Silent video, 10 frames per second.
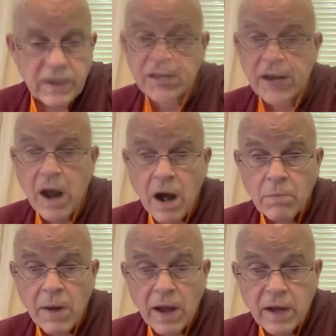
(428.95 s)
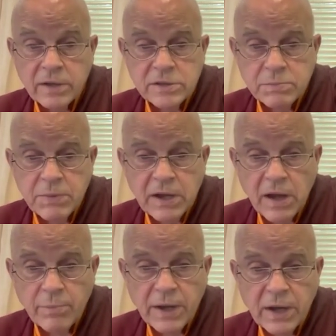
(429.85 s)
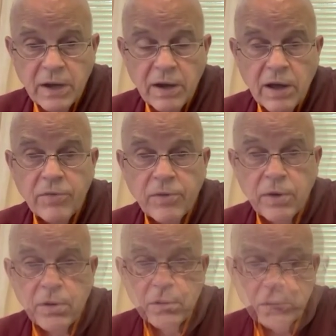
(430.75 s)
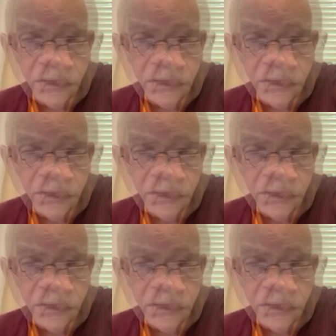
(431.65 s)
in our minds, becoming other.